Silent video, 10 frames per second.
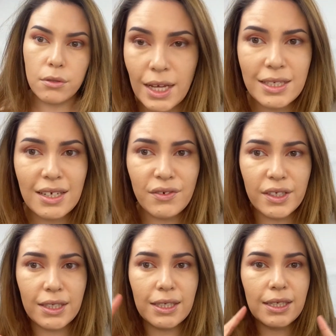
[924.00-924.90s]

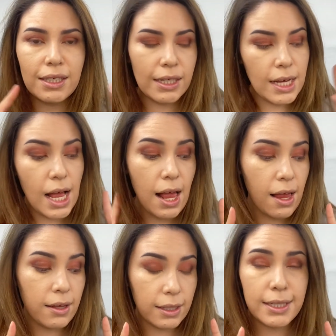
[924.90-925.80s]
definitely
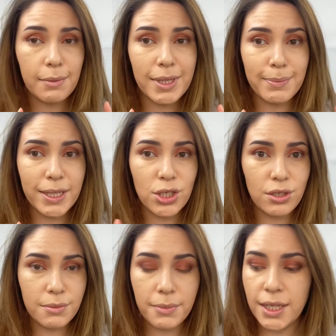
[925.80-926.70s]
gonna get my
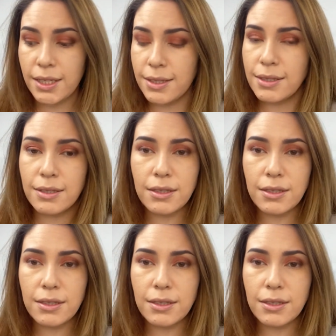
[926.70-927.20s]
sponge because